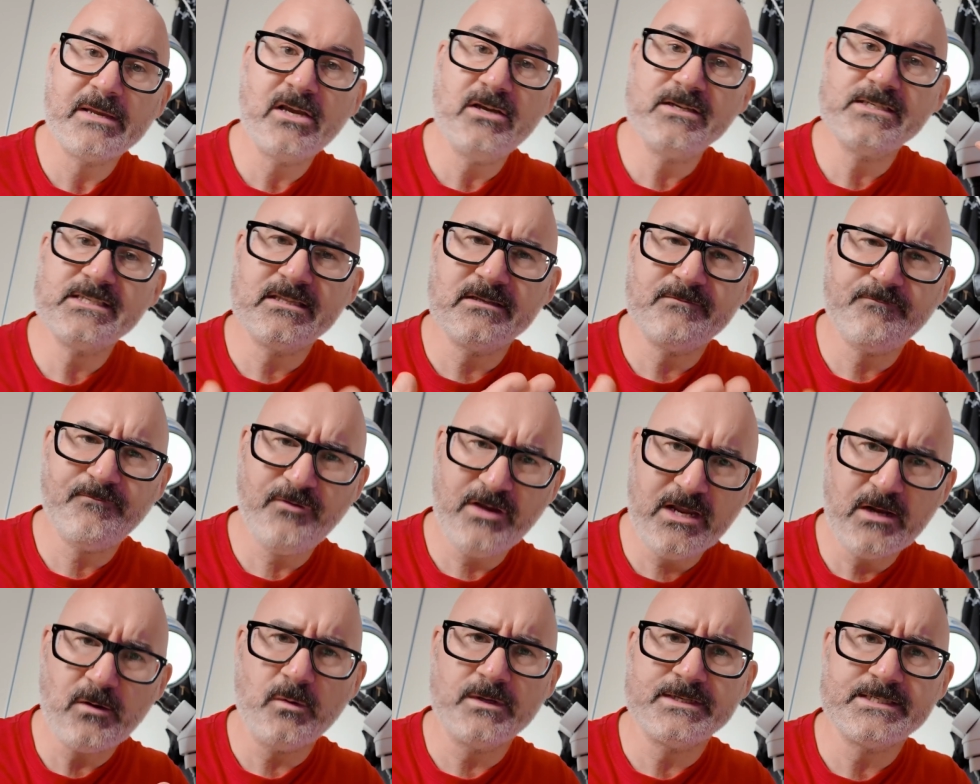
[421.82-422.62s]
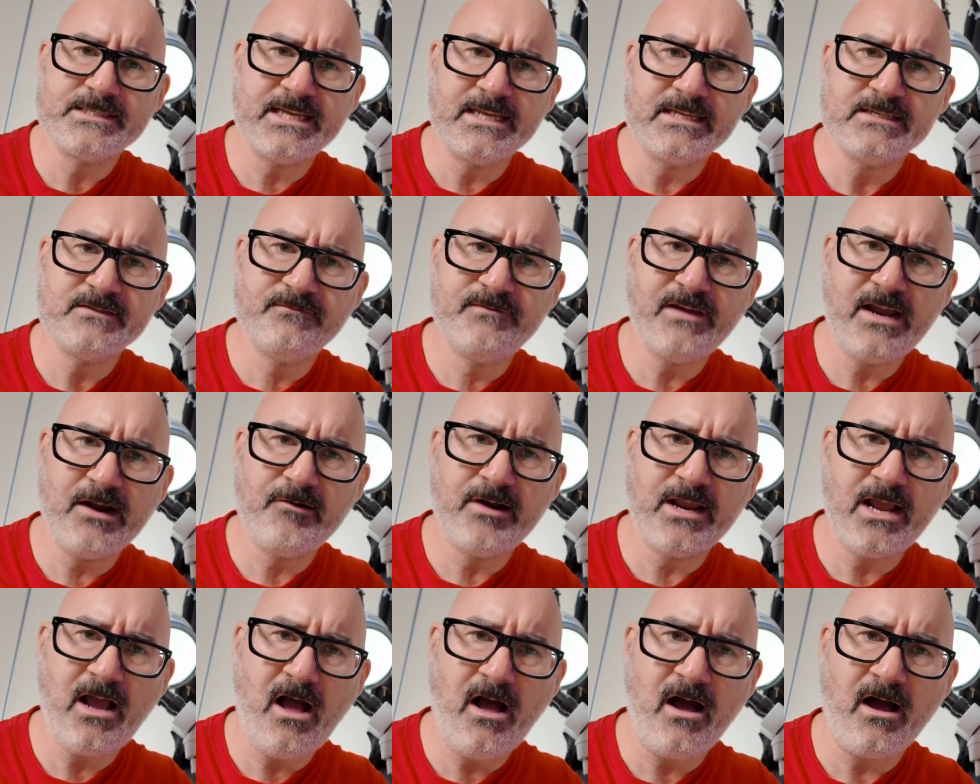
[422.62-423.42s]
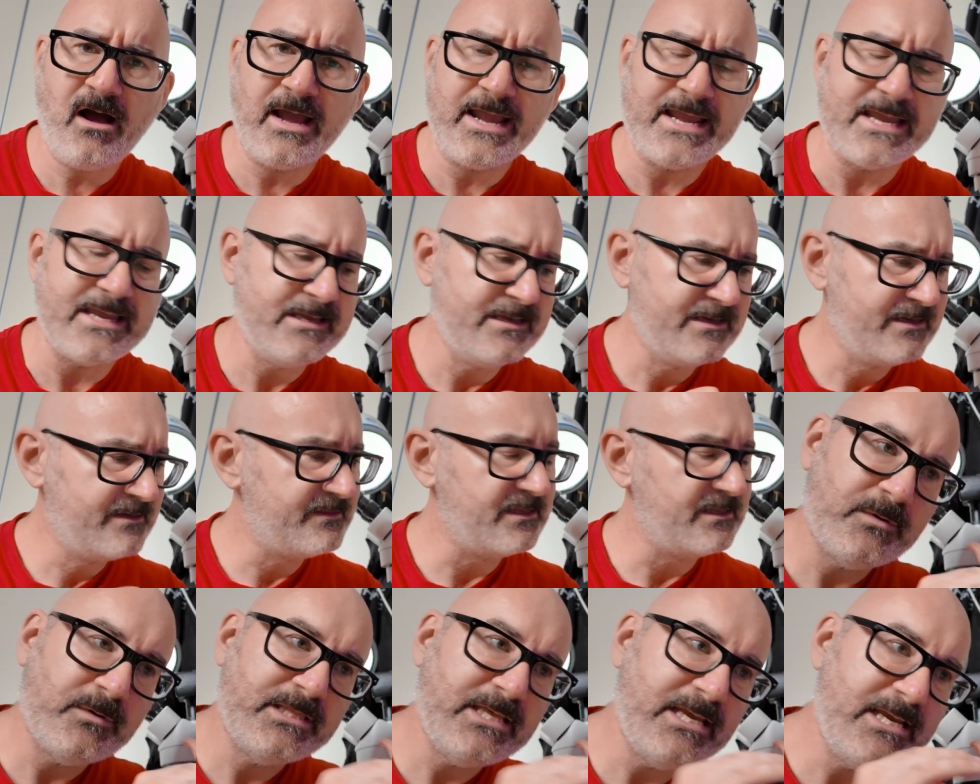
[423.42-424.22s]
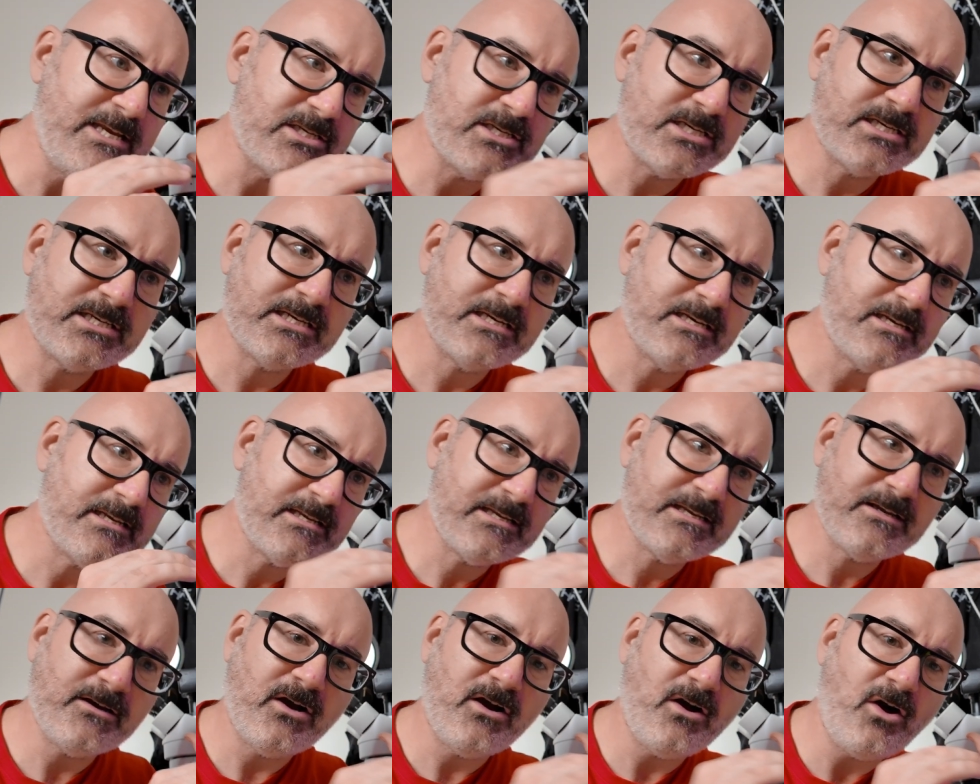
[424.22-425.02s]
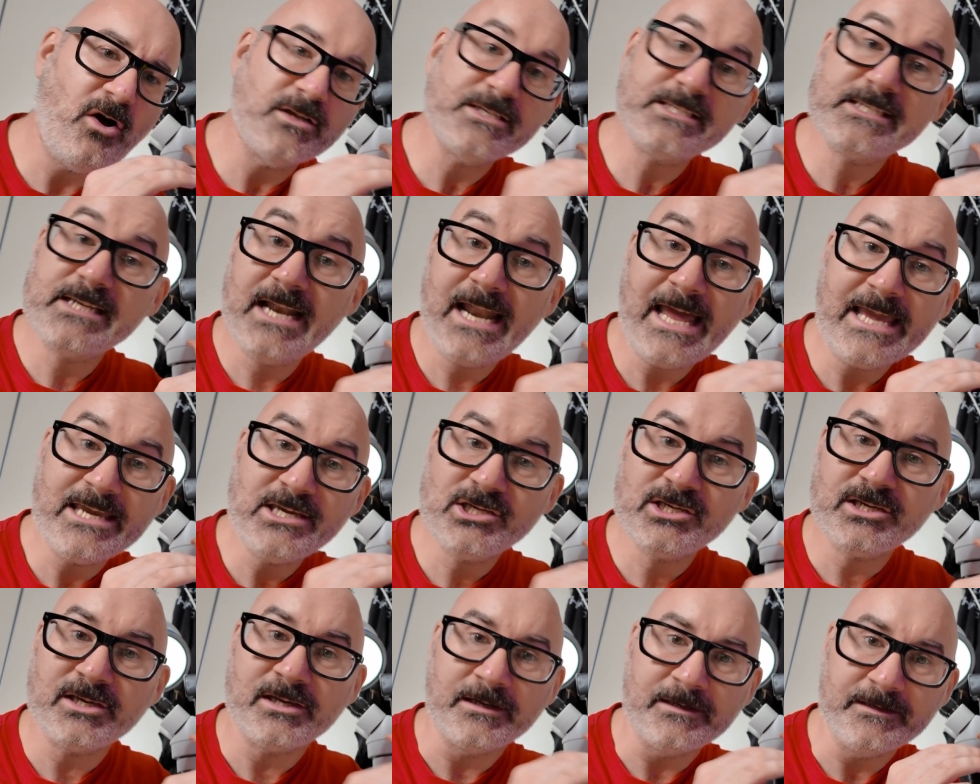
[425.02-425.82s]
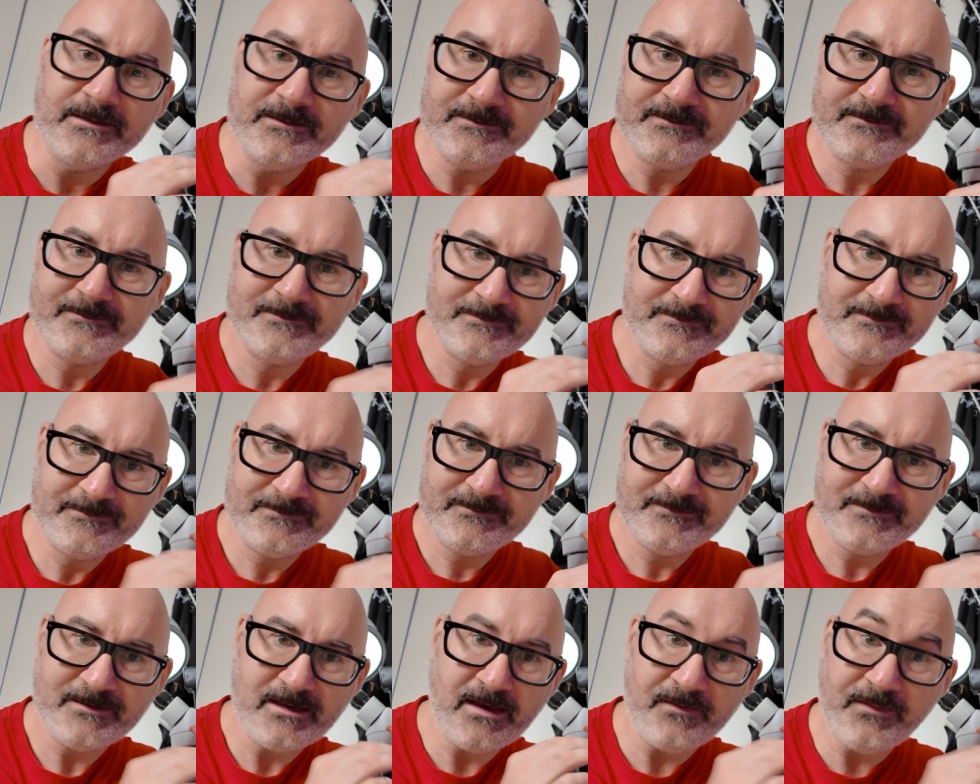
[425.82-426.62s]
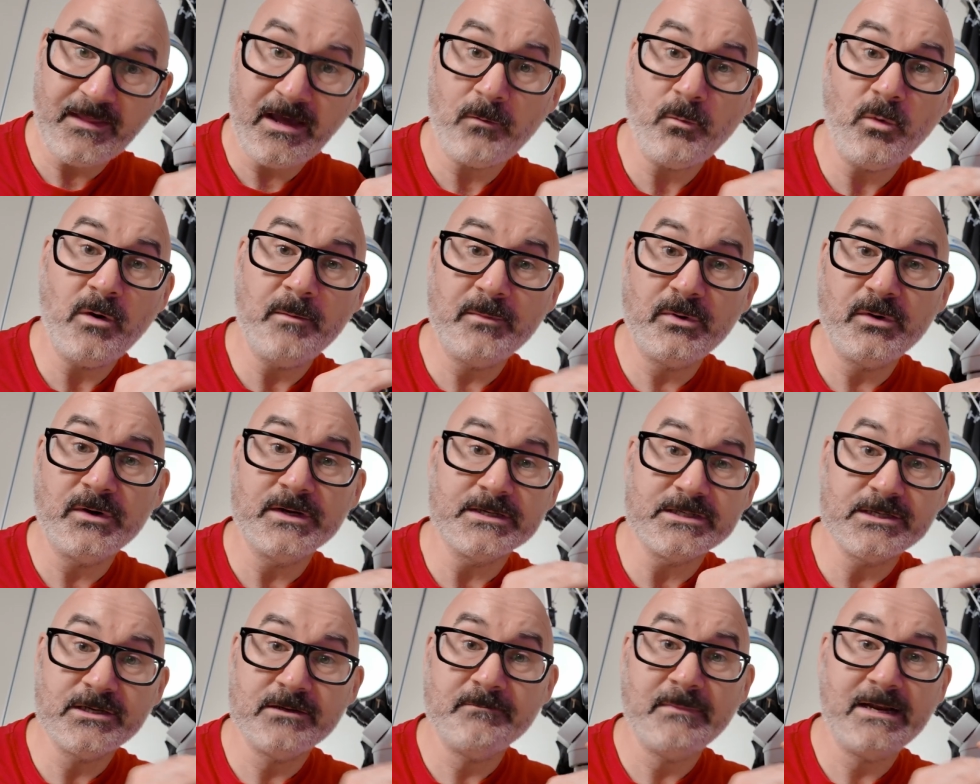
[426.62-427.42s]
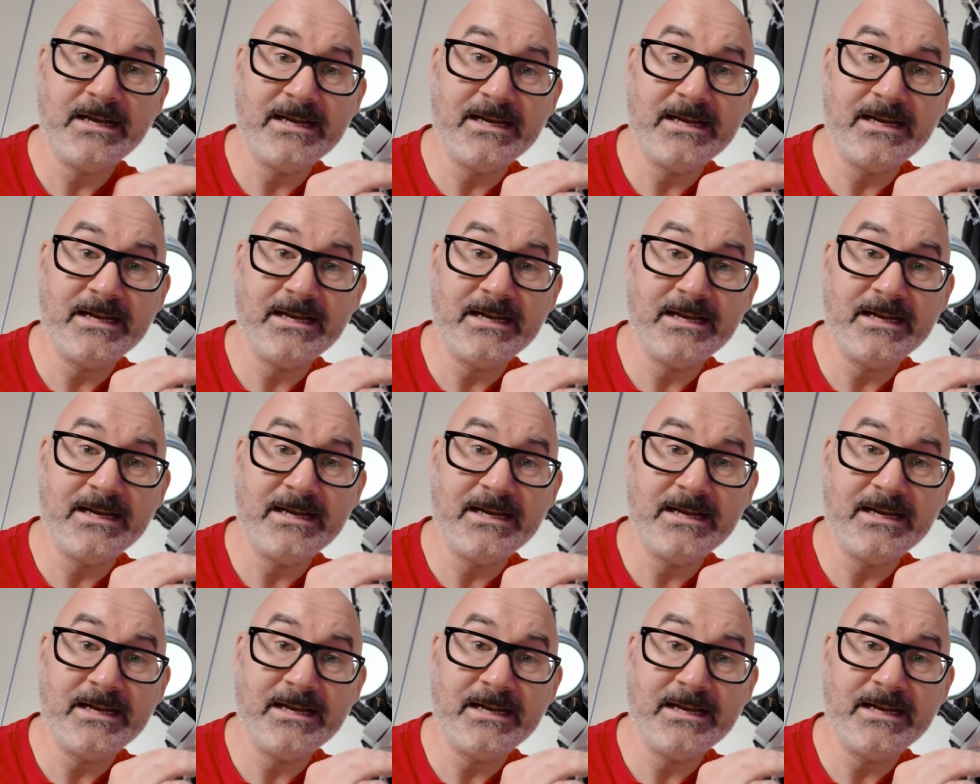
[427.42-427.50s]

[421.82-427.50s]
because the frequency is very high. With each oscillation at that 1.2